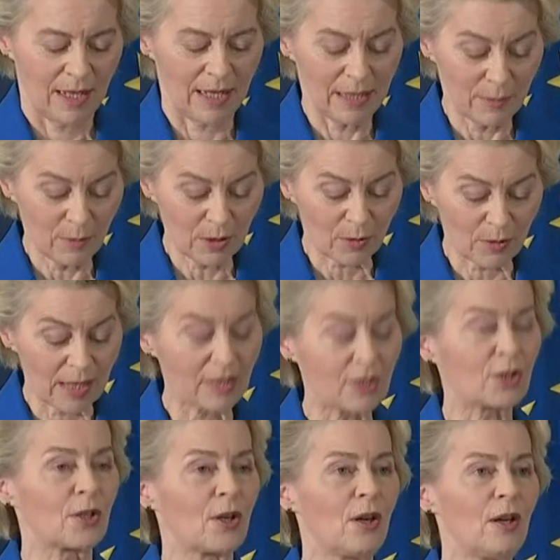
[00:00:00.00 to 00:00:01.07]
And it will
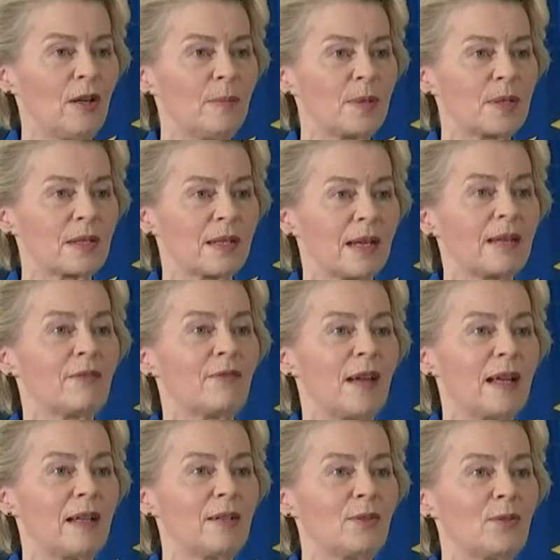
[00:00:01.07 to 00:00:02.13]
create jobs and
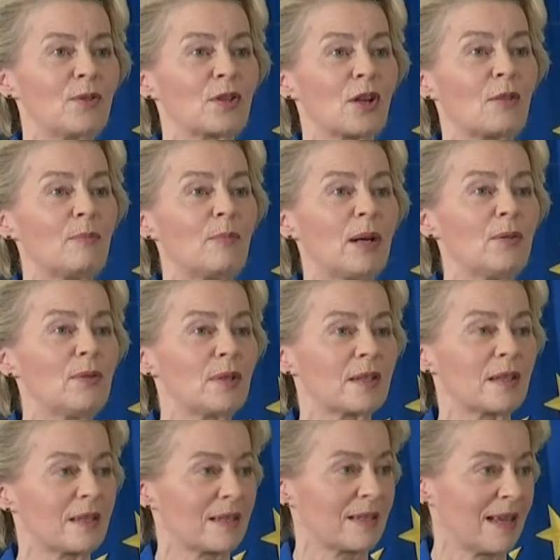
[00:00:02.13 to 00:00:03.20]
values on
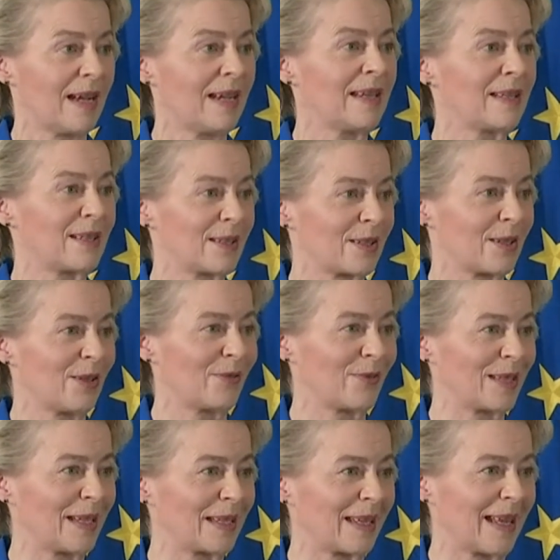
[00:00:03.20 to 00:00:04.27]
both sides
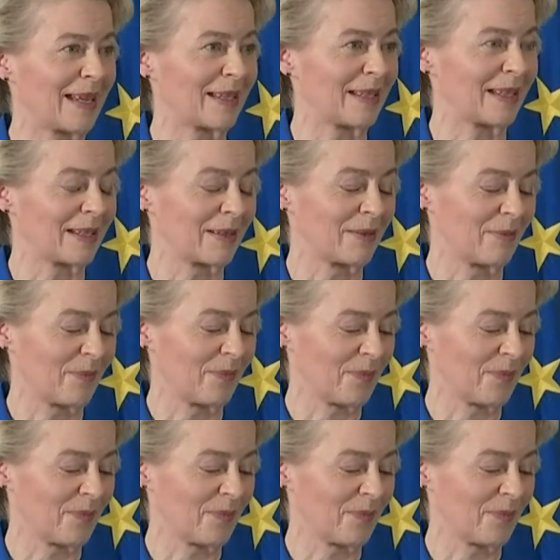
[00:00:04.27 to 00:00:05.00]
of the Atlantic.